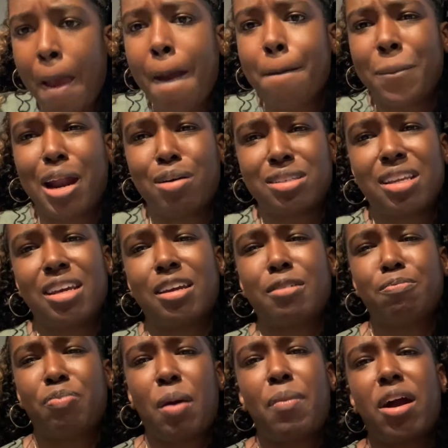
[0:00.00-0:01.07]
But I was like,
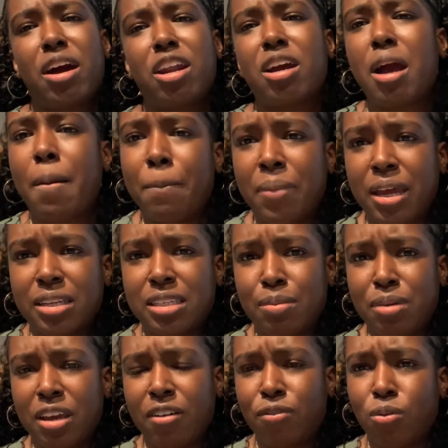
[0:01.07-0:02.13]
I'm not gonna commit to
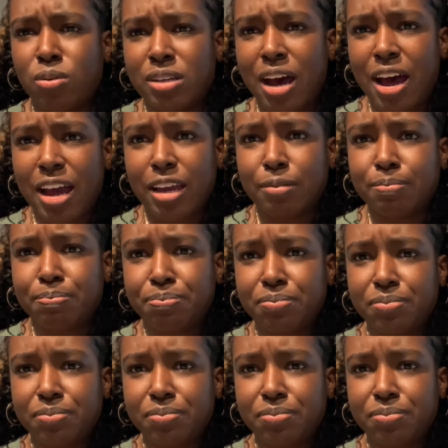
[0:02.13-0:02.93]
being full time